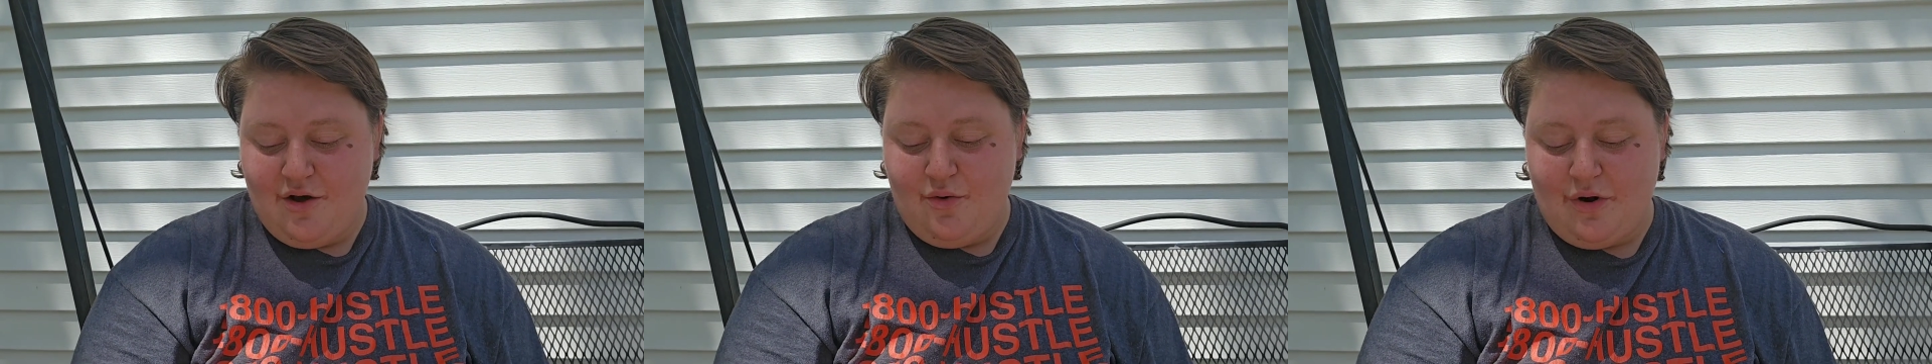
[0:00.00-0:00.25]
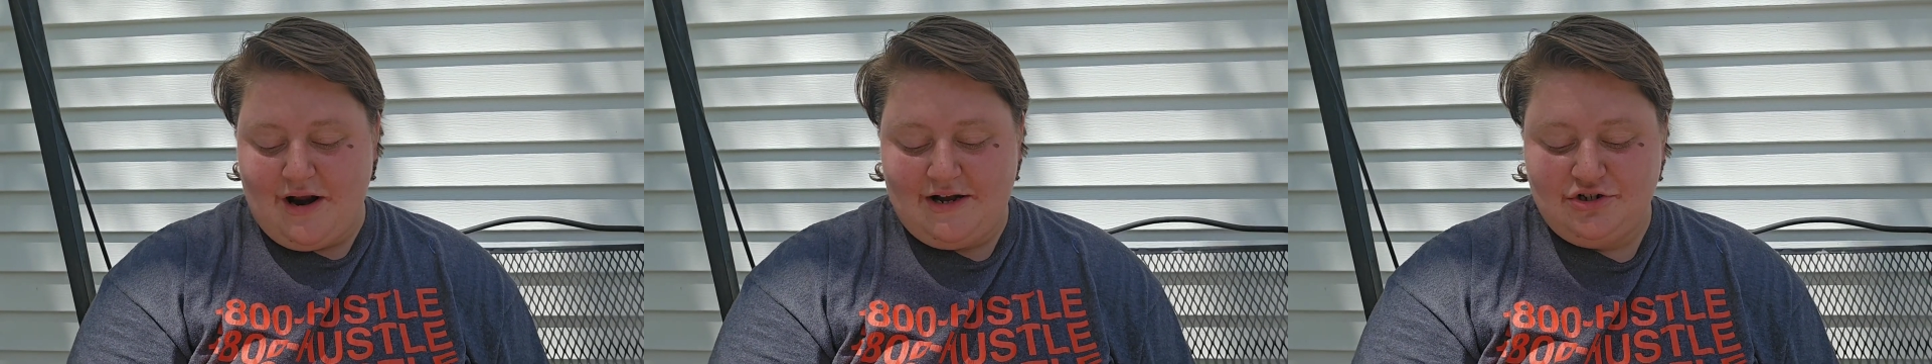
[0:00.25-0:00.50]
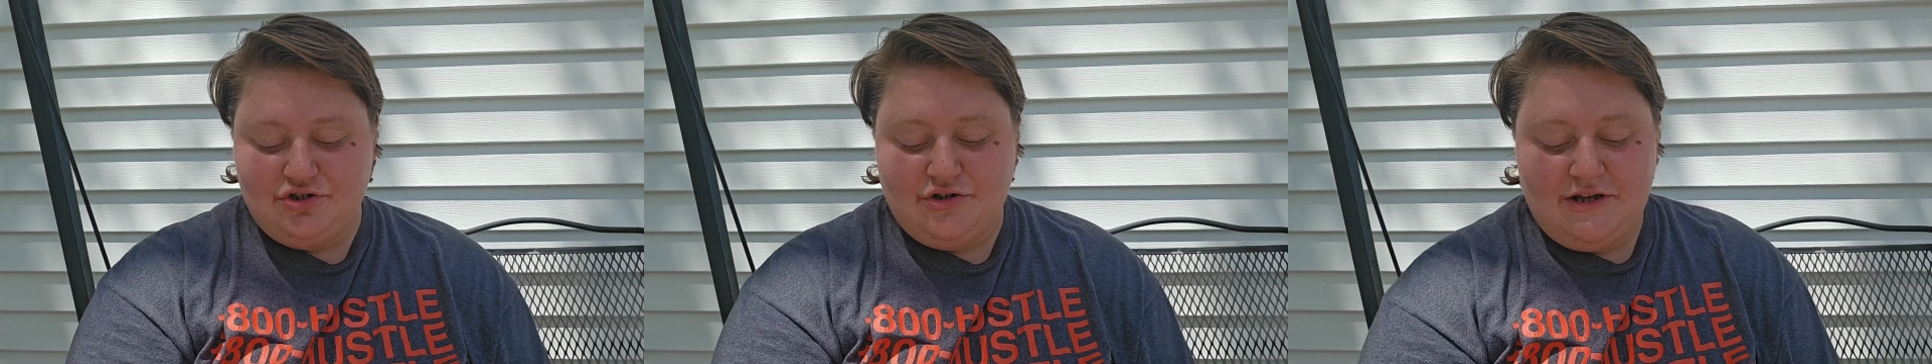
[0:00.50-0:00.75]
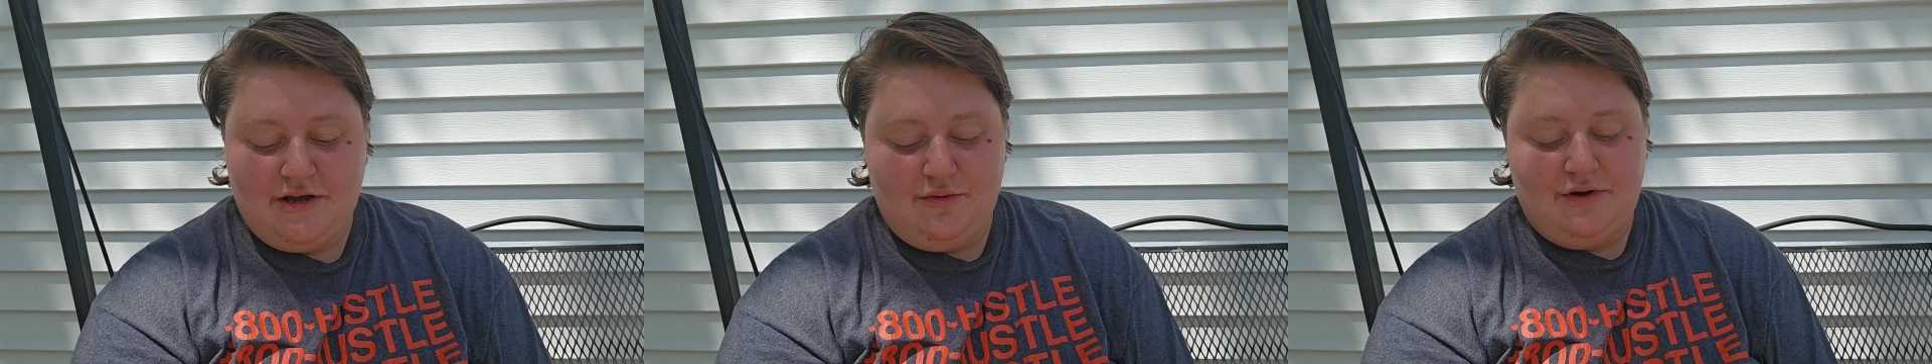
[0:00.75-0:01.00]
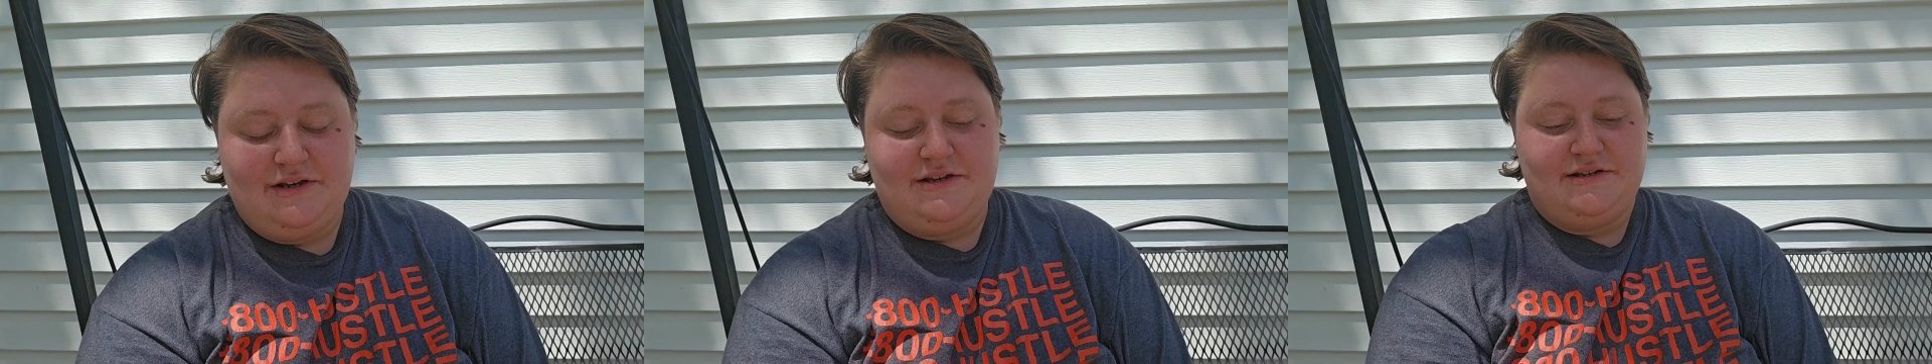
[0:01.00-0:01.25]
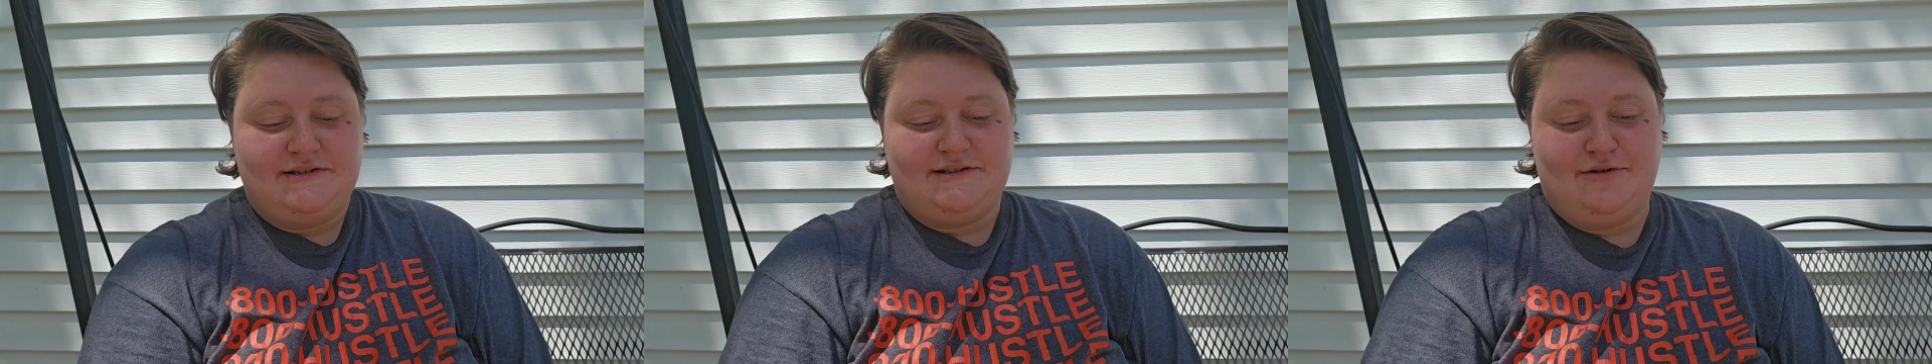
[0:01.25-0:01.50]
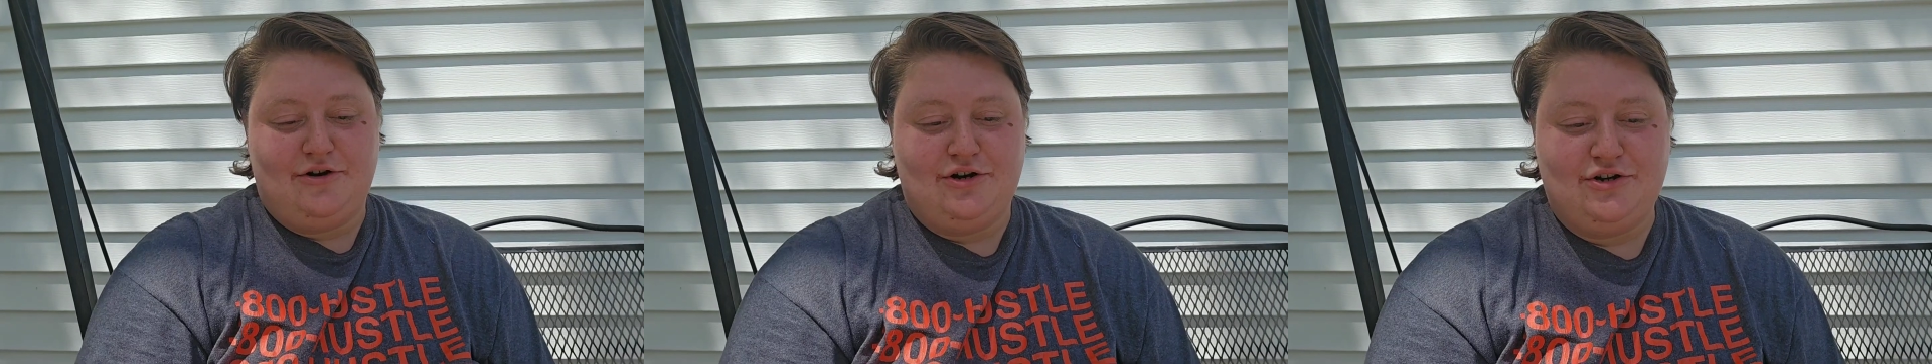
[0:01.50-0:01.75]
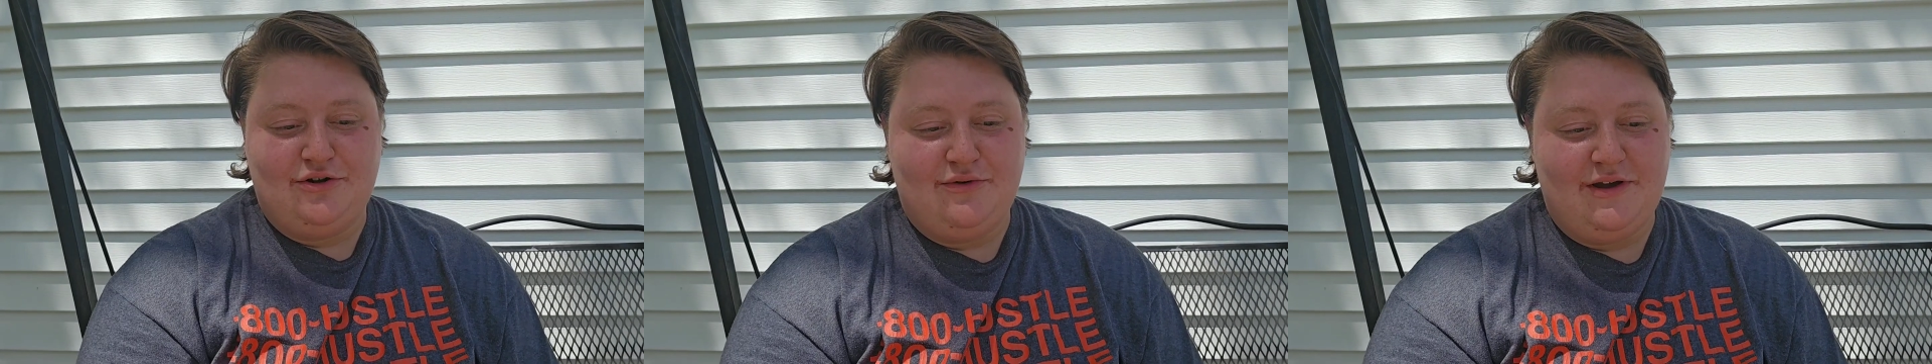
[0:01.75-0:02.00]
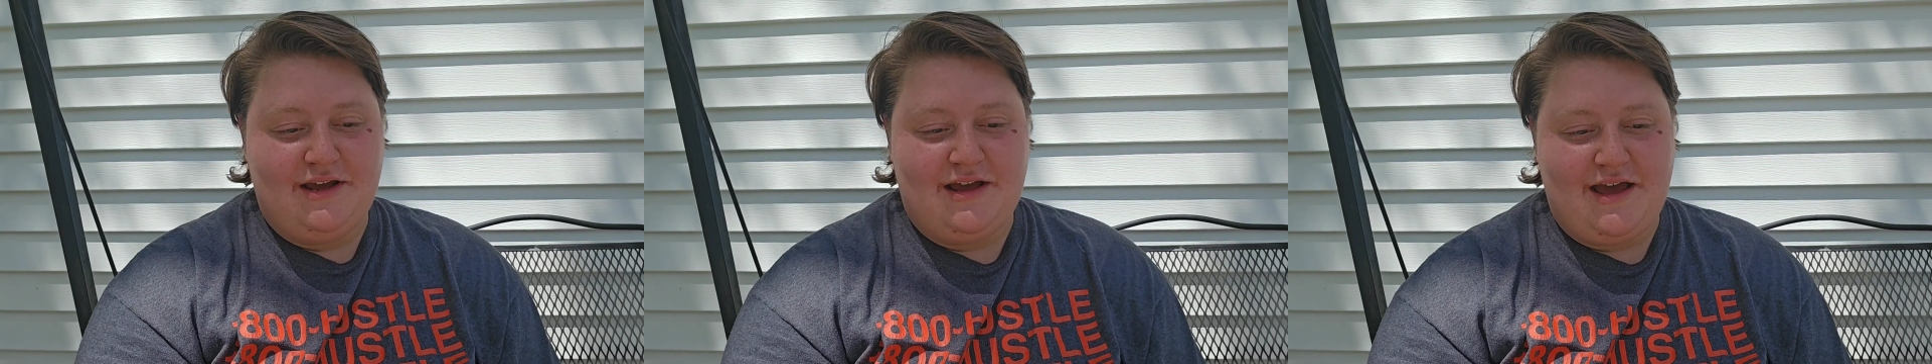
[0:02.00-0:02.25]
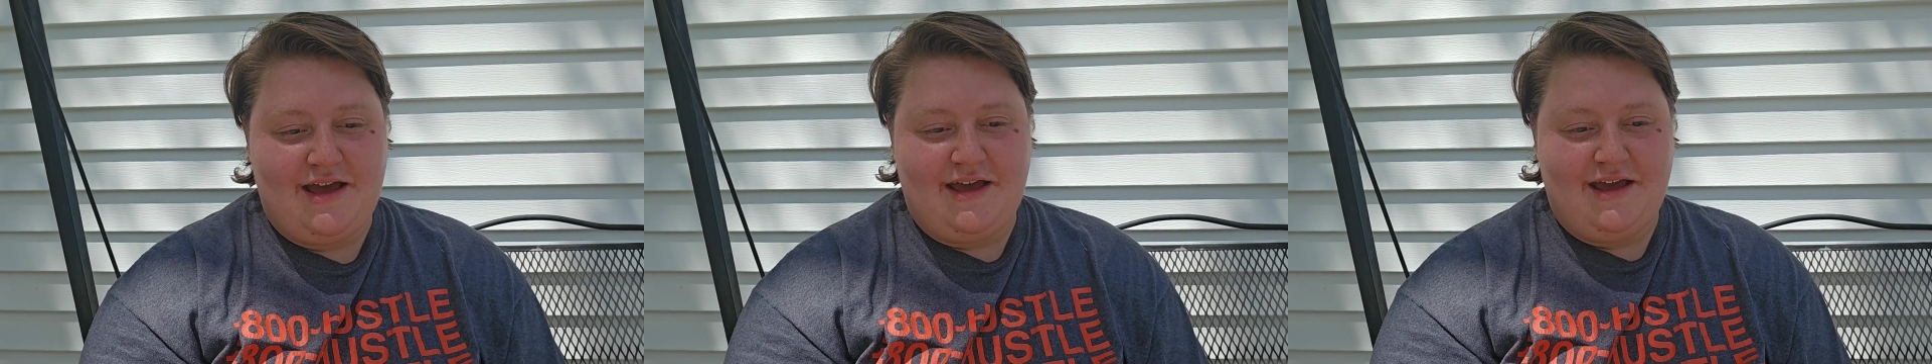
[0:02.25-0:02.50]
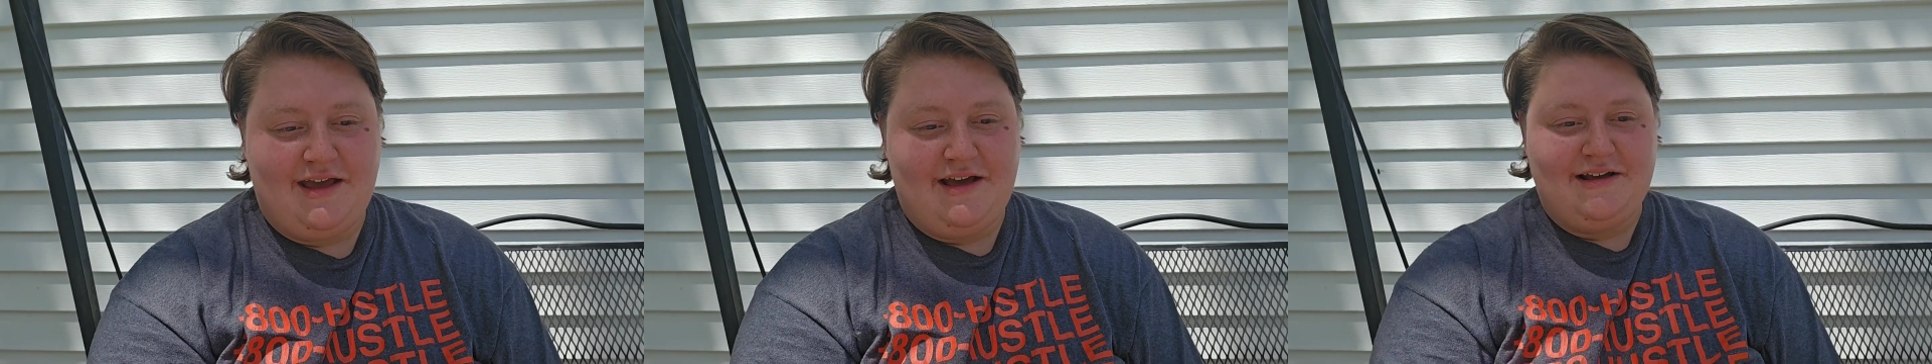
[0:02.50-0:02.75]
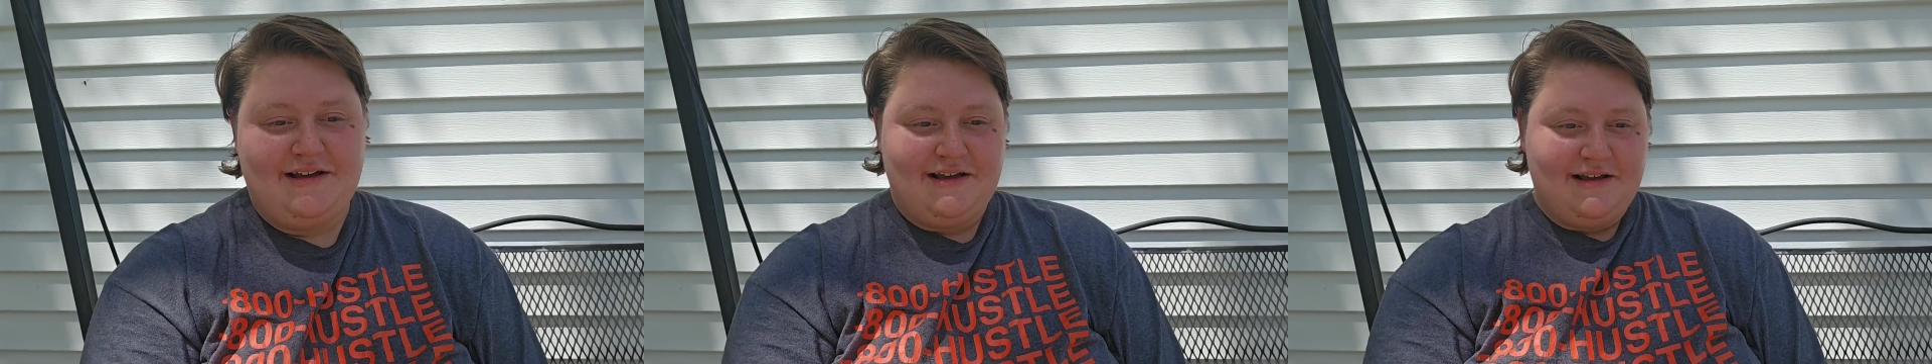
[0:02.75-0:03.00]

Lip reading: We're actually going to start doing a